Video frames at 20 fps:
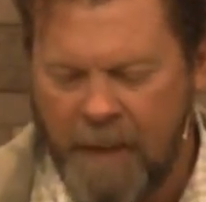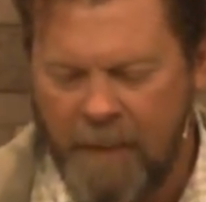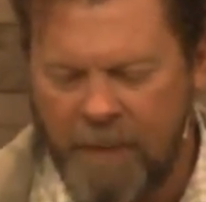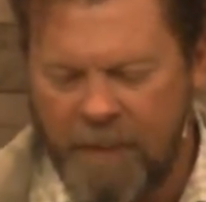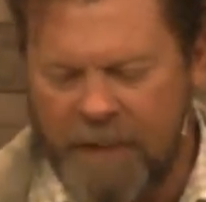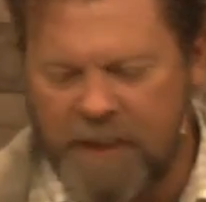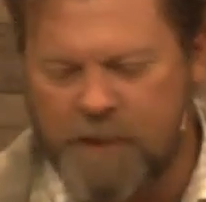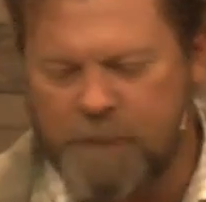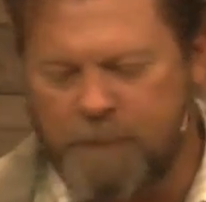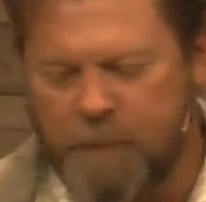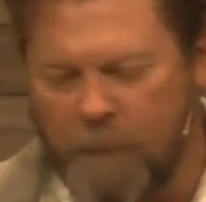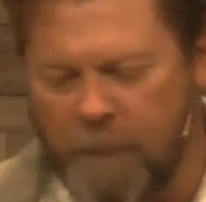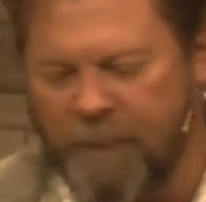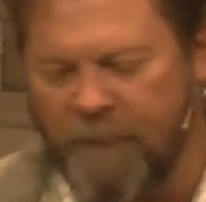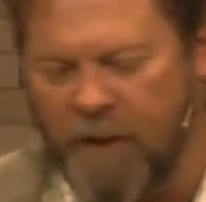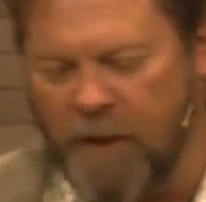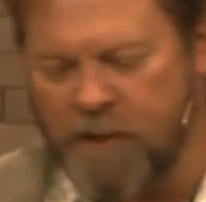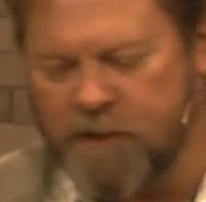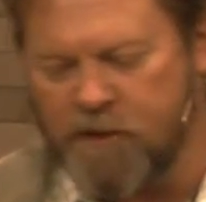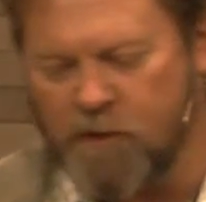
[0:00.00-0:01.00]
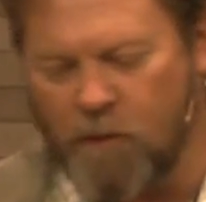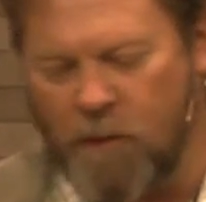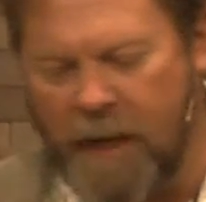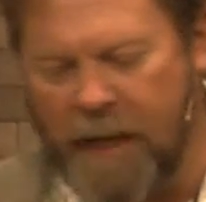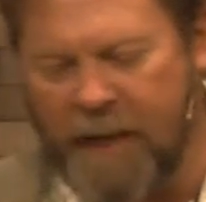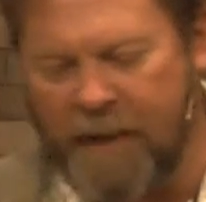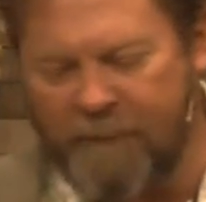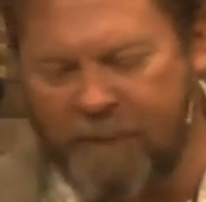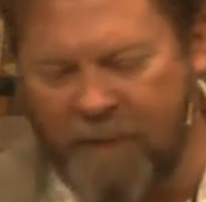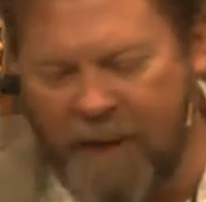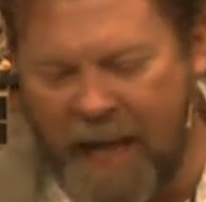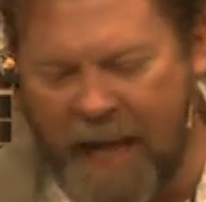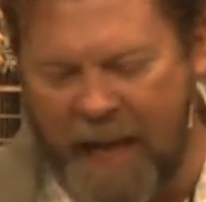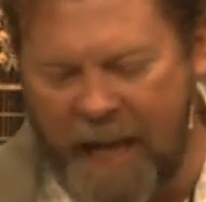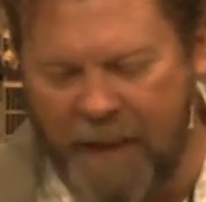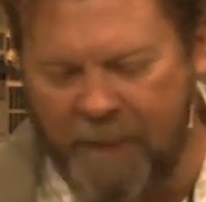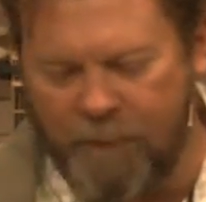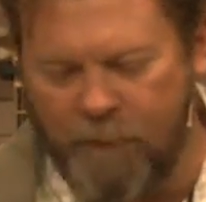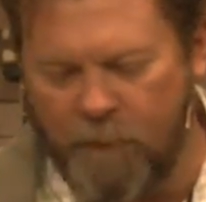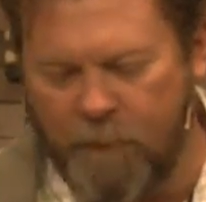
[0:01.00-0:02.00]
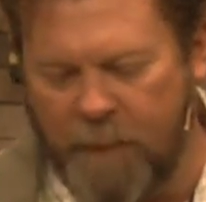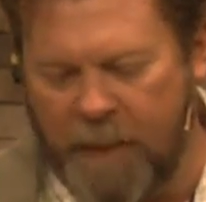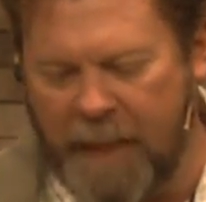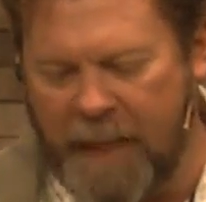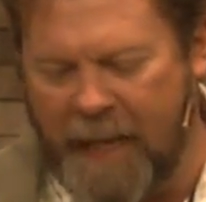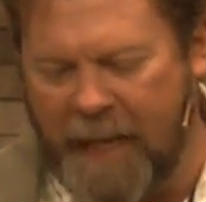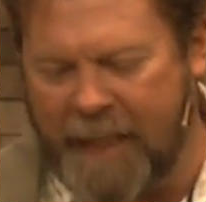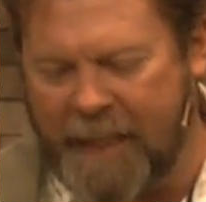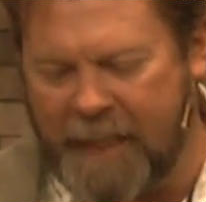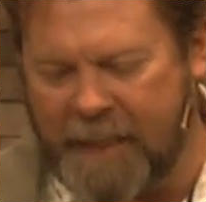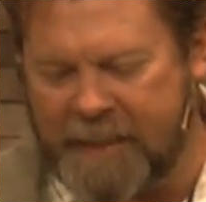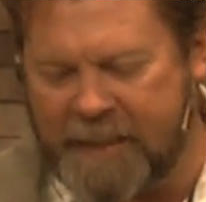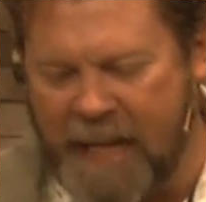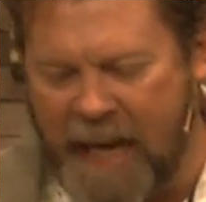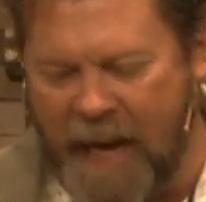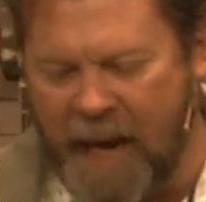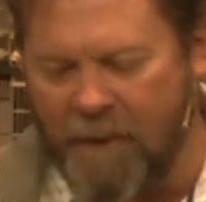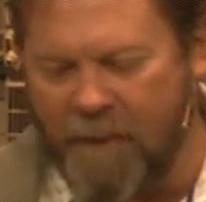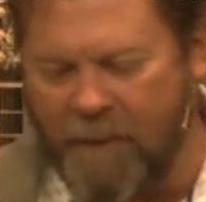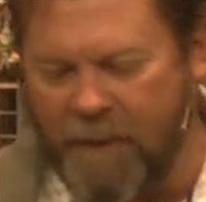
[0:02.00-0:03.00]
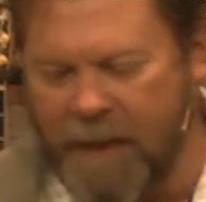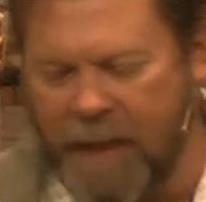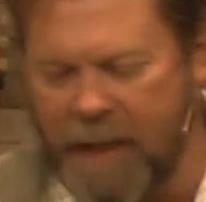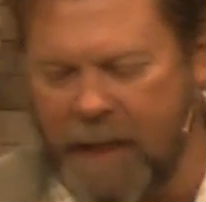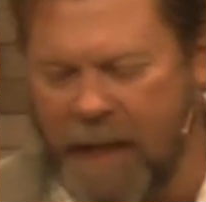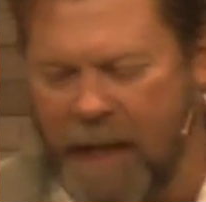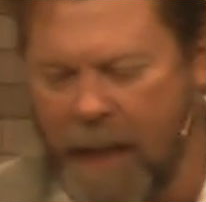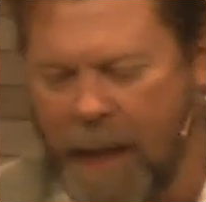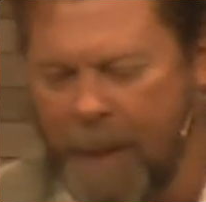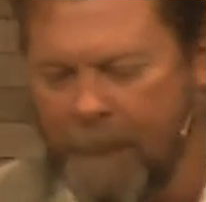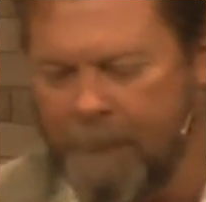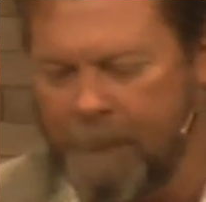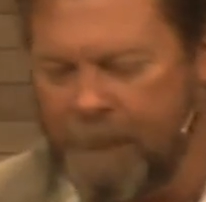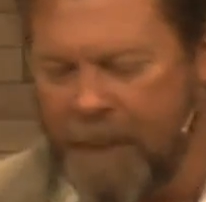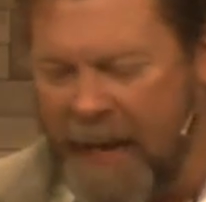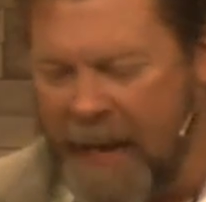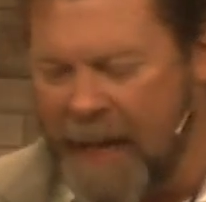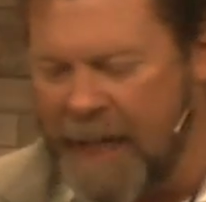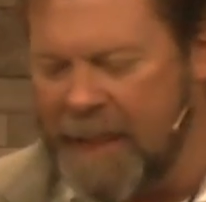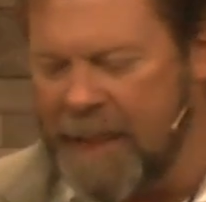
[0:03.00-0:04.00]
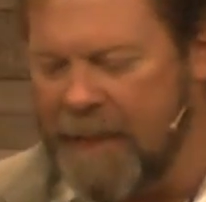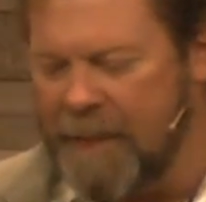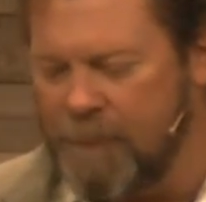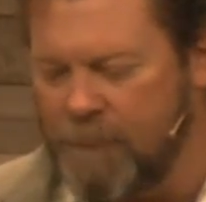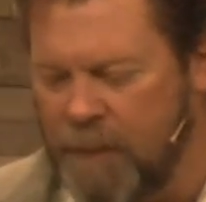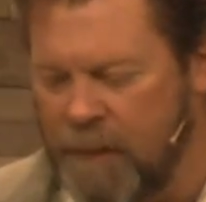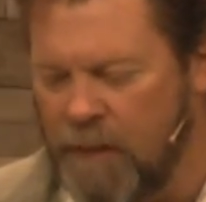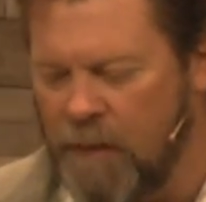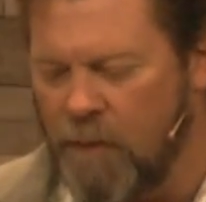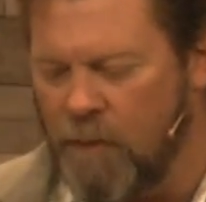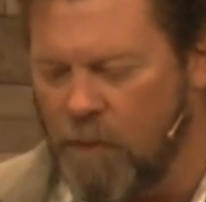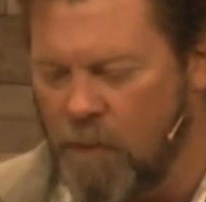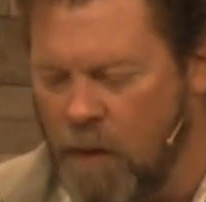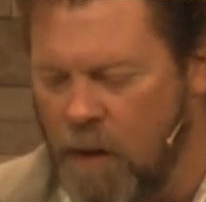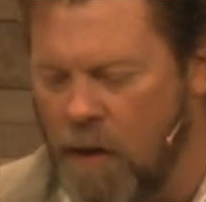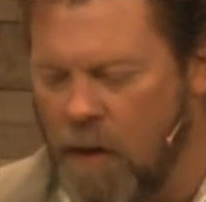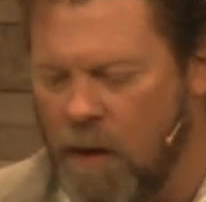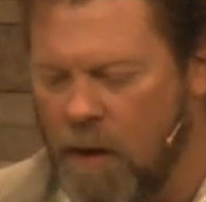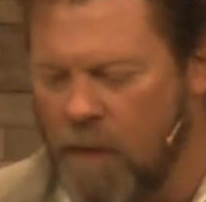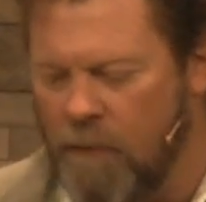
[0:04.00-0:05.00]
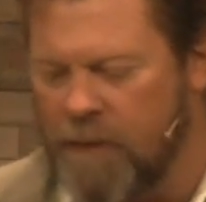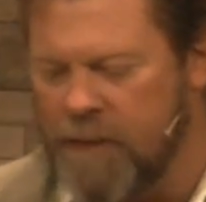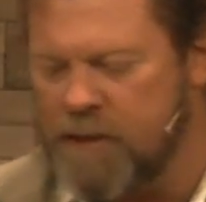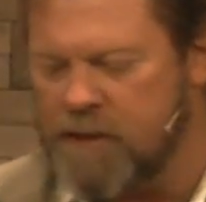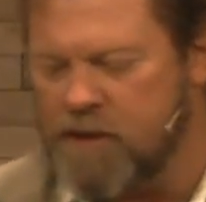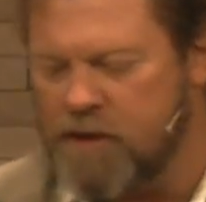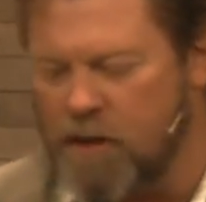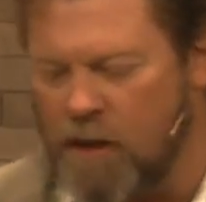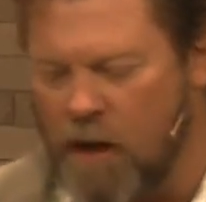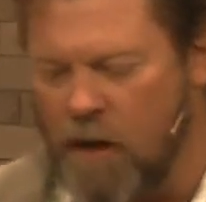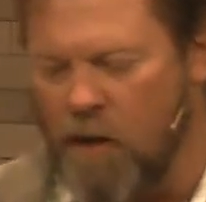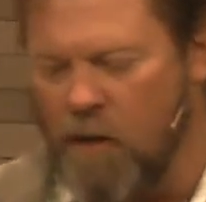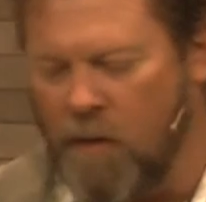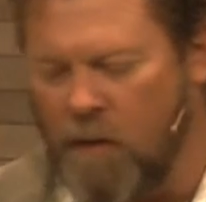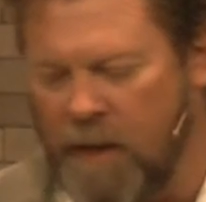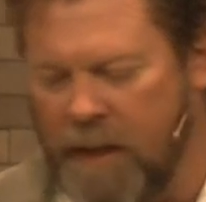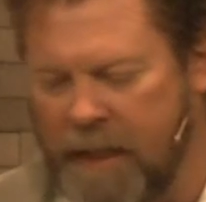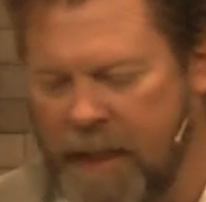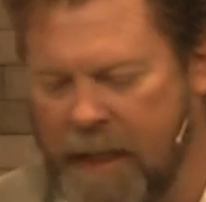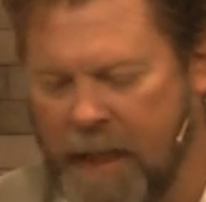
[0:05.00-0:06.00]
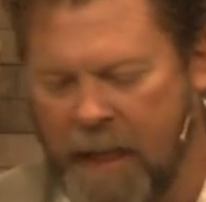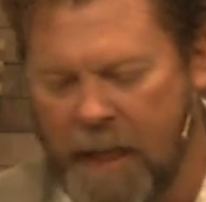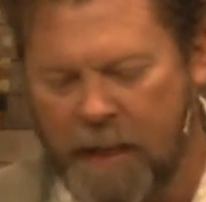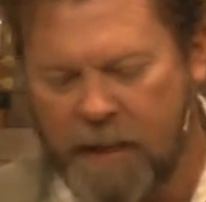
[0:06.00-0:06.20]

this perverse way of life will be like a towering, badly built wall that slowly